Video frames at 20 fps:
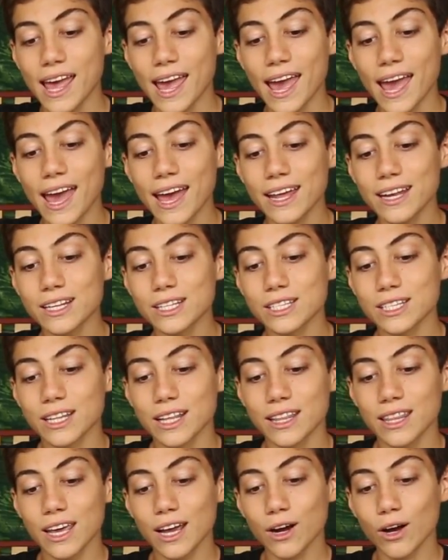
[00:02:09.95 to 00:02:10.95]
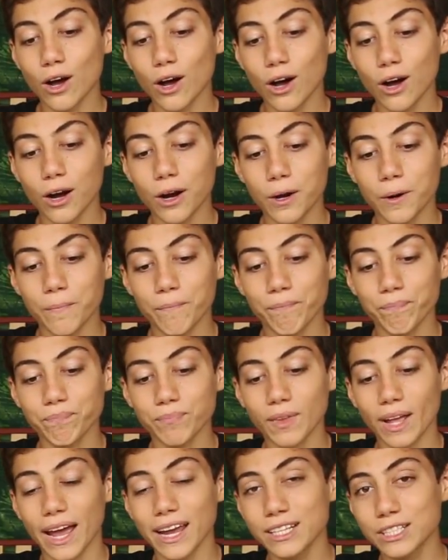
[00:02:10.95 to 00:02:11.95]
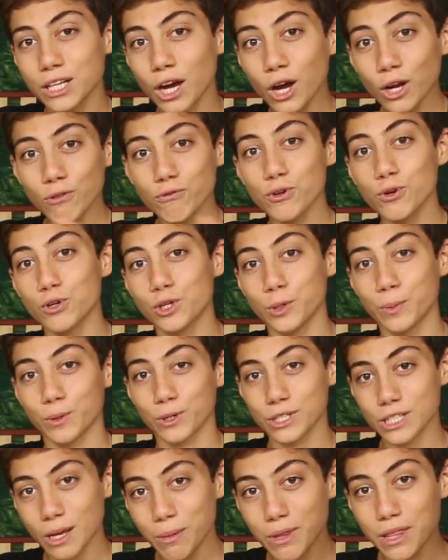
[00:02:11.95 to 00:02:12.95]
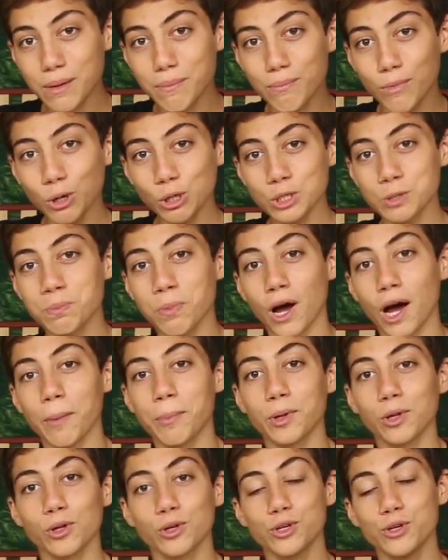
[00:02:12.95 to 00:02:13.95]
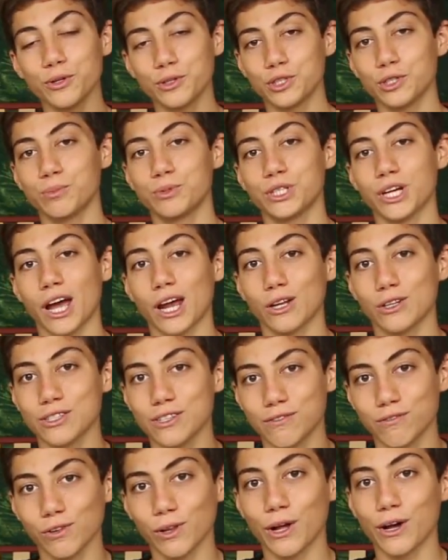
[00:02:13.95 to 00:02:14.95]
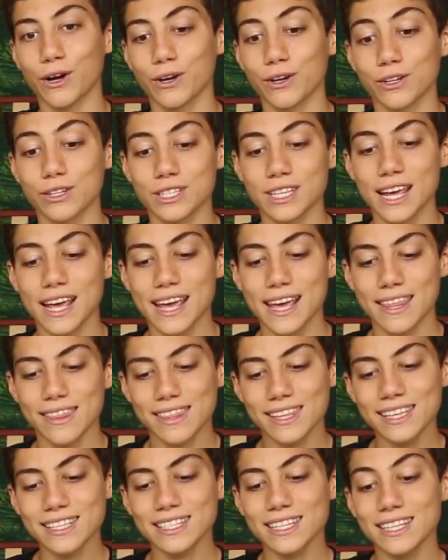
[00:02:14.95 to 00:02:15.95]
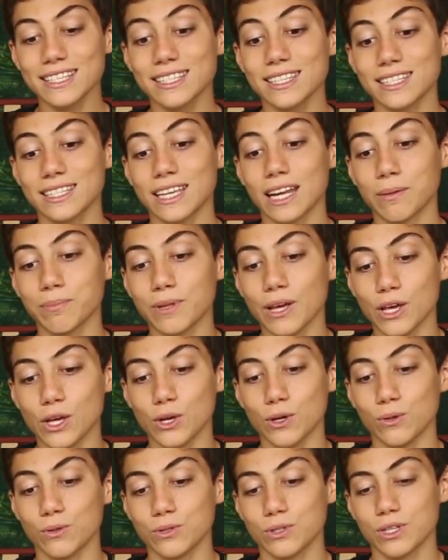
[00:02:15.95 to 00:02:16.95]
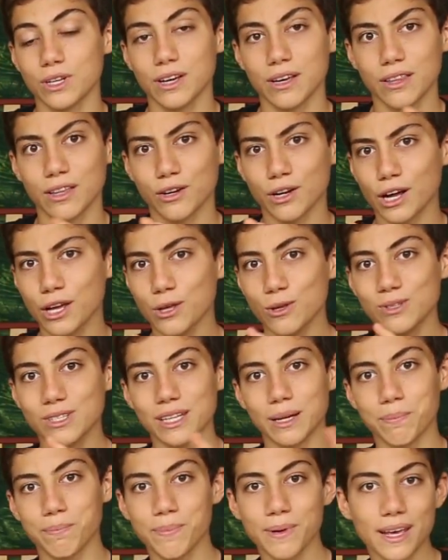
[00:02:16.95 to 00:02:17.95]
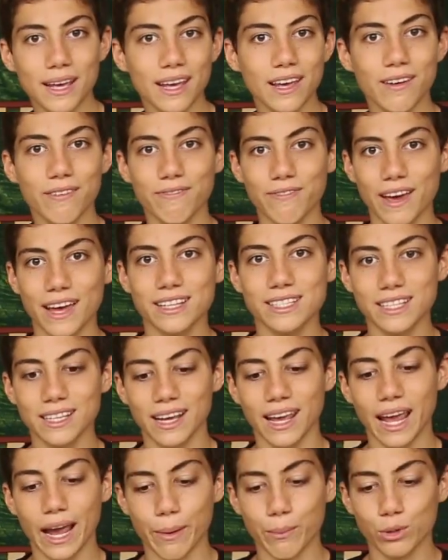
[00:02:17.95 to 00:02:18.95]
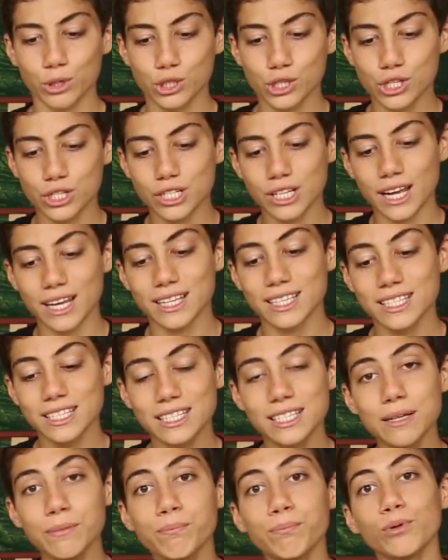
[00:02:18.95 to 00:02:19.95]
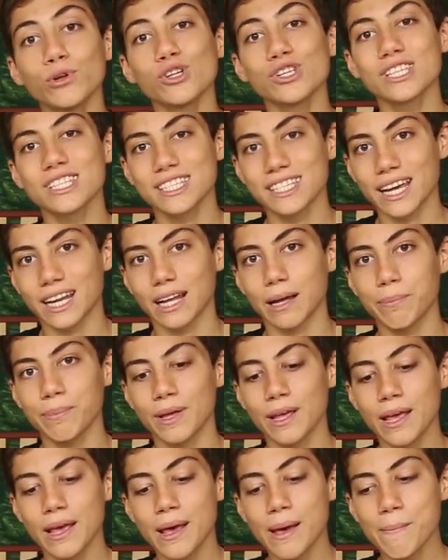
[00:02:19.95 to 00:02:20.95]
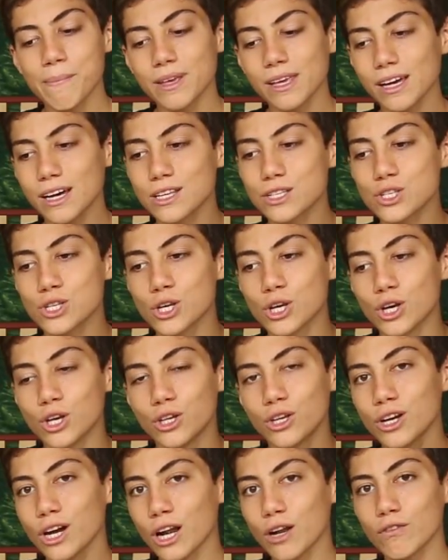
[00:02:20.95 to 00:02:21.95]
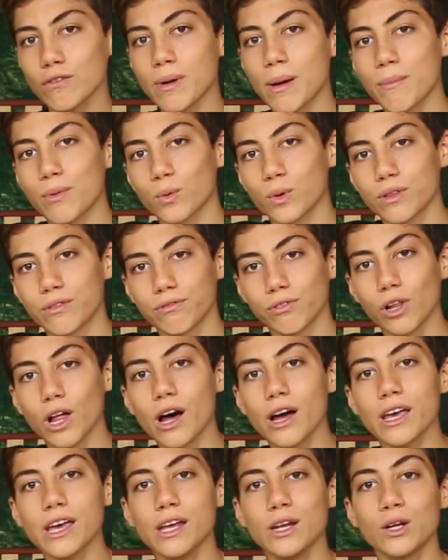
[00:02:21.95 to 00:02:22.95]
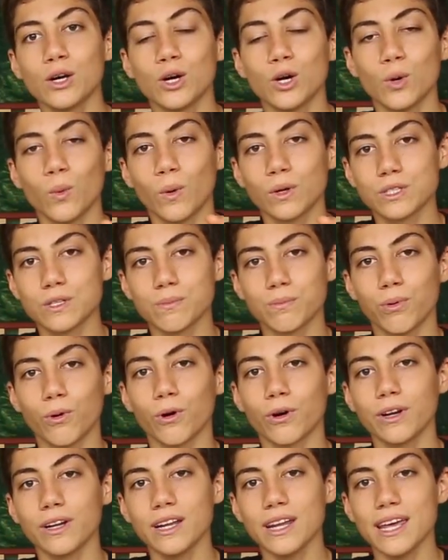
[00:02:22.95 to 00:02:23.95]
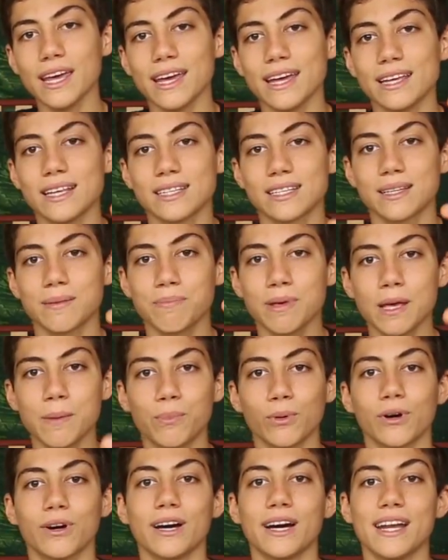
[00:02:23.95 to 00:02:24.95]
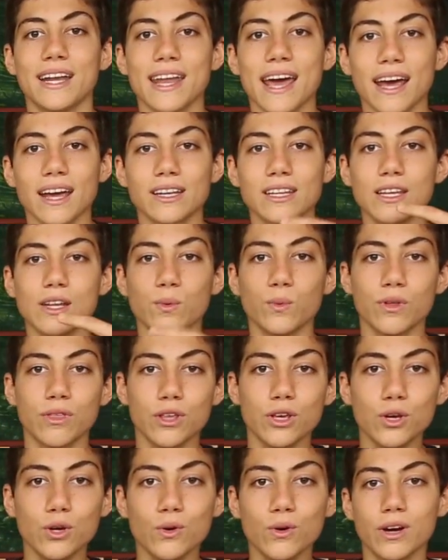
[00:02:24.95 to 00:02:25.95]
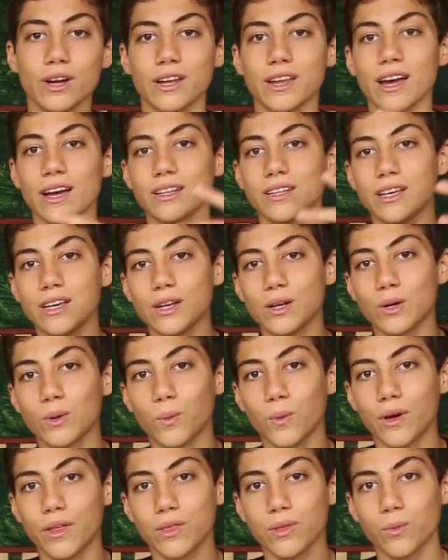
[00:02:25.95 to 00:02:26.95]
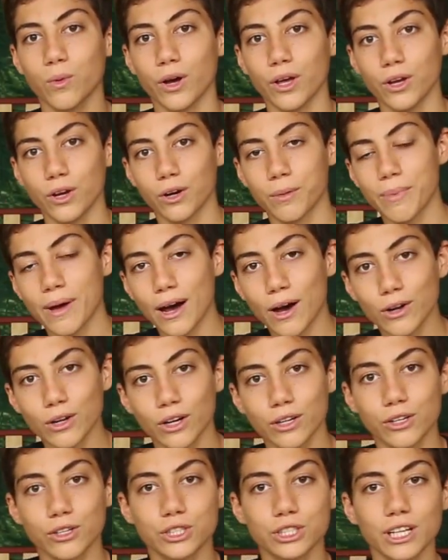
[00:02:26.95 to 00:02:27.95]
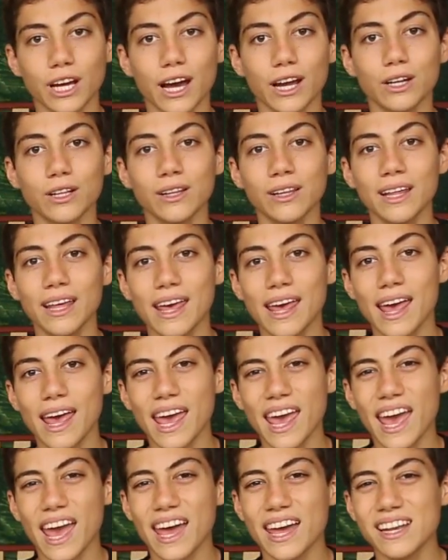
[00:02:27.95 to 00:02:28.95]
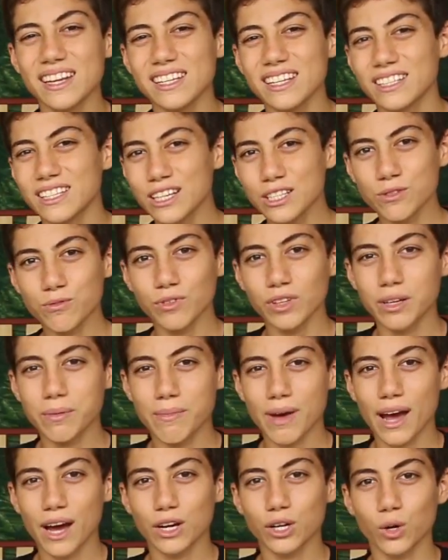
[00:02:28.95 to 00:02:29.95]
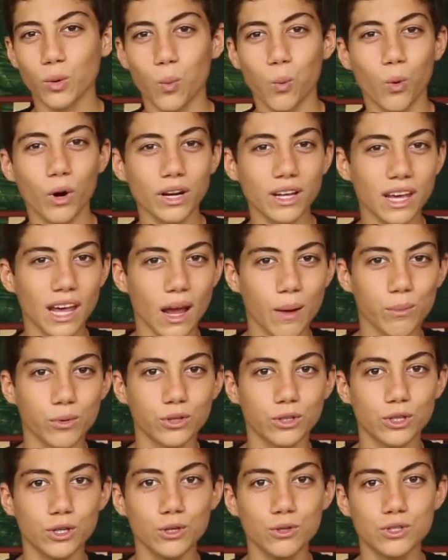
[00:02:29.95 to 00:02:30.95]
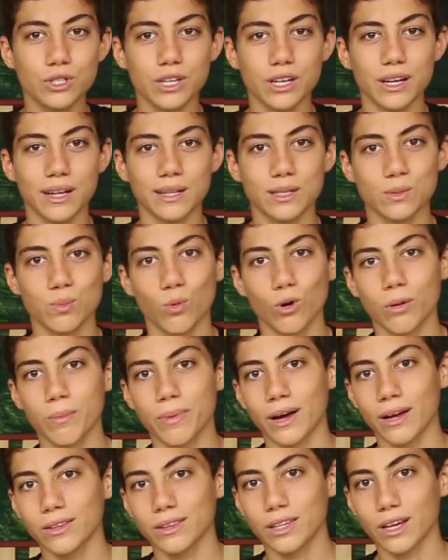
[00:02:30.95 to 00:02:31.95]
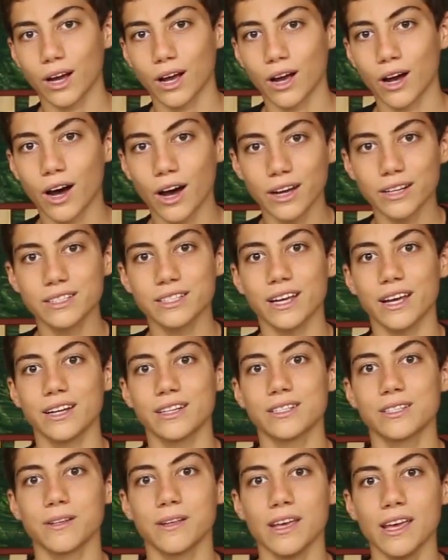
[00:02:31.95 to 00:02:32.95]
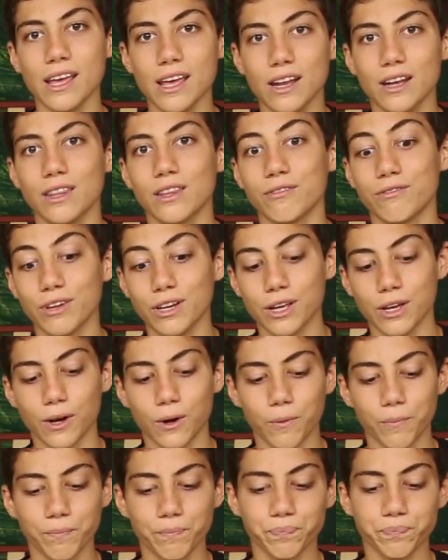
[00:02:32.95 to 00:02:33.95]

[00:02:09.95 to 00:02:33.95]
And there are a ton of YouTubers, some of the most popular YouTube channels and vloggers. This is the setup they use. They're not using a big fancy camera, just a simple setup, because you gotta remember, with vlogging, what's important is people connecting with you, connecting with what you're about on your channel, and it doesn't really matter what camera you're using, it's more about the content in the video.